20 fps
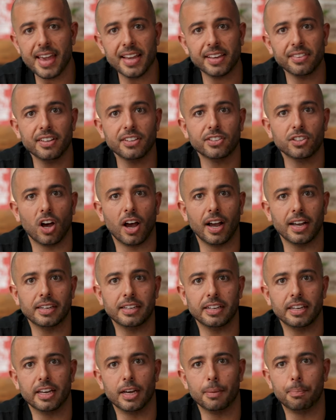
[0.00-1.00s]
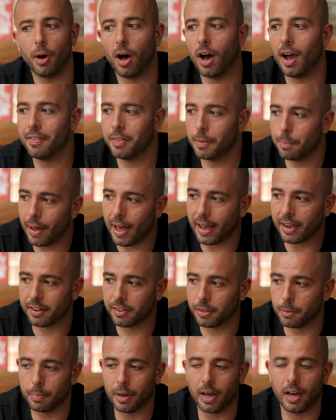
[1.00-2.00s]
take this idea behind the back
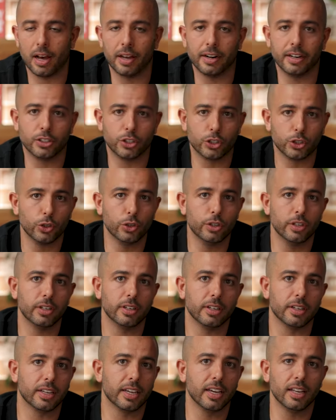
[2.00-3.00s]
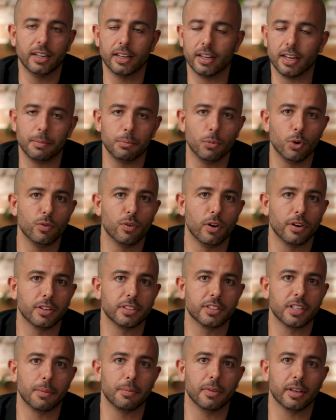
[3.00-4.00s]
of the barn and shoot it and kill it and move on
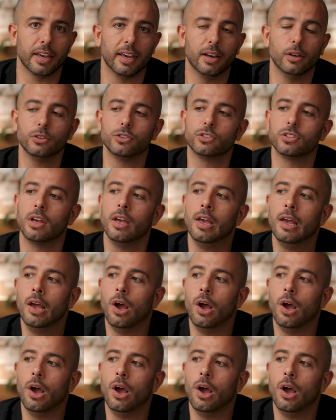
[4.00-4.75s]
to something else,